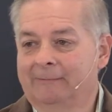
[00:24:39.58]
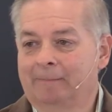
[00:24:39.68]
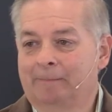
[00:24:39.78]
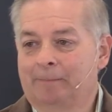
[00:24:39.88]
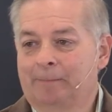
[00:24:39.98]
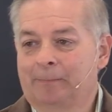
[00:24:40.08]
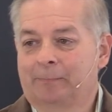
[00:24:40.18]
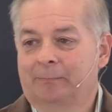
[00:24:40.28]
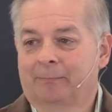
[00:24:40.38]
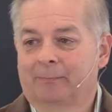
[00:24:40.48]

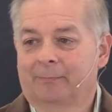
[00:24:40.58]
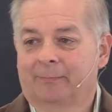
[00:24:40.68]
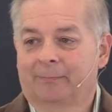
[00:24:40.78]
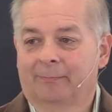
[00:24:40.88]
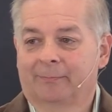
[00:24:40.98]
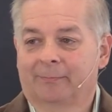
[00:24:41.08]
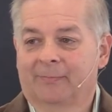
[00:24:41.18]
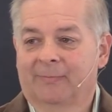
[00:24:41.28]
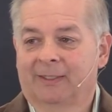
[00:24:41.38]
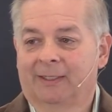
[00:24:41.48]

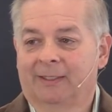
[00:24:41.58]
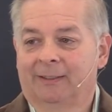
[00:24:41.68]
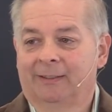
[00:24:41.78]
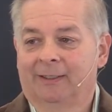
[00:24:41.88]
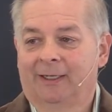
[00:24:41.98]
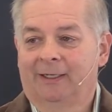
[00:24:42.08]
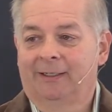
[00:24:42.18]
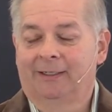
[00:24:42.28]
Nothing is said.